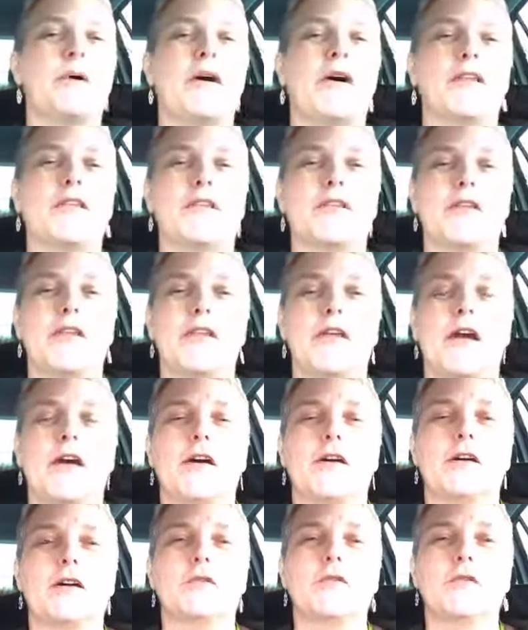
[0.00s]
other than that,
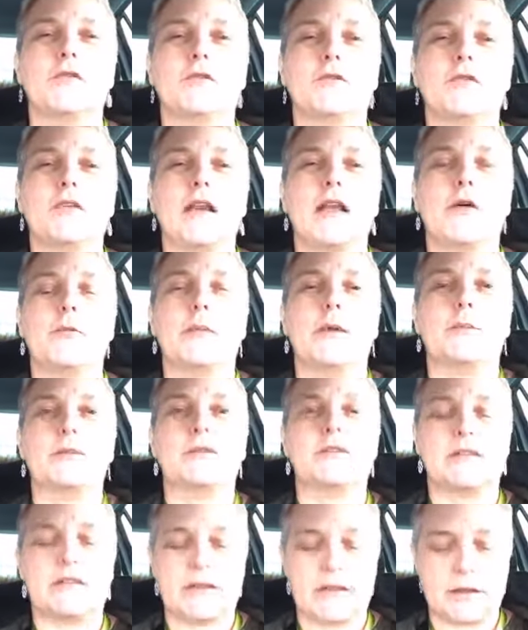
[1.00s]
hopefully I'll be able
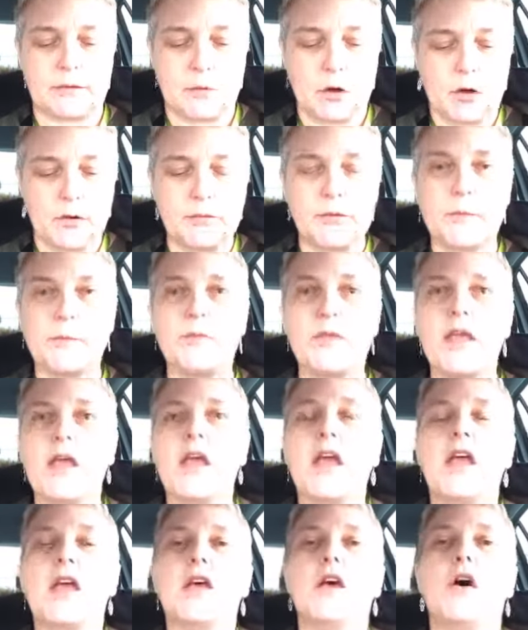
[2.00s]
to take them off.
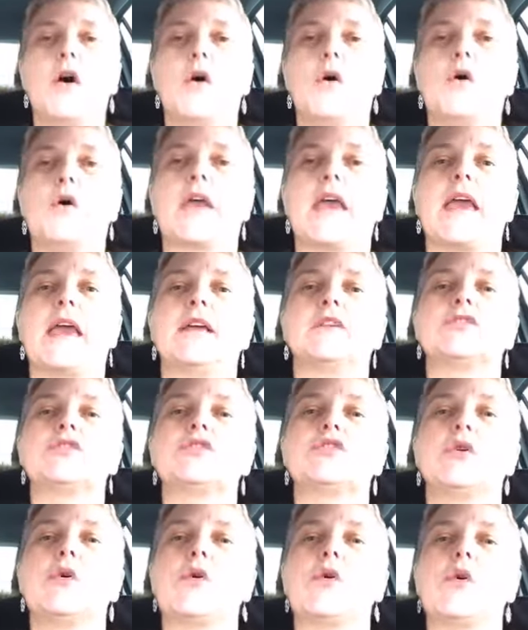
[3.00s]
Okay,
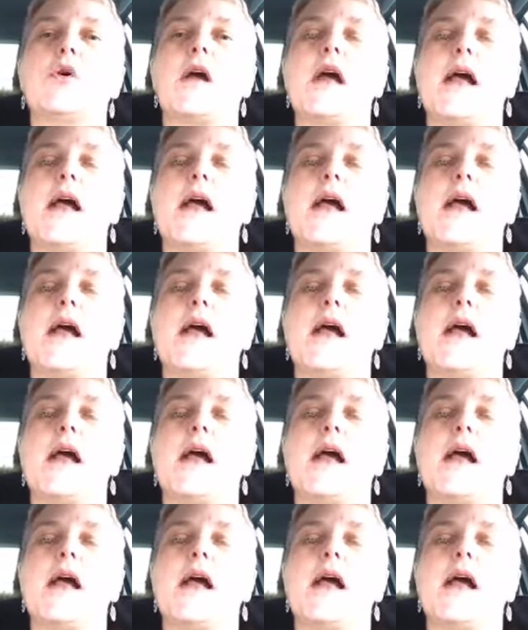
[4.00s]
so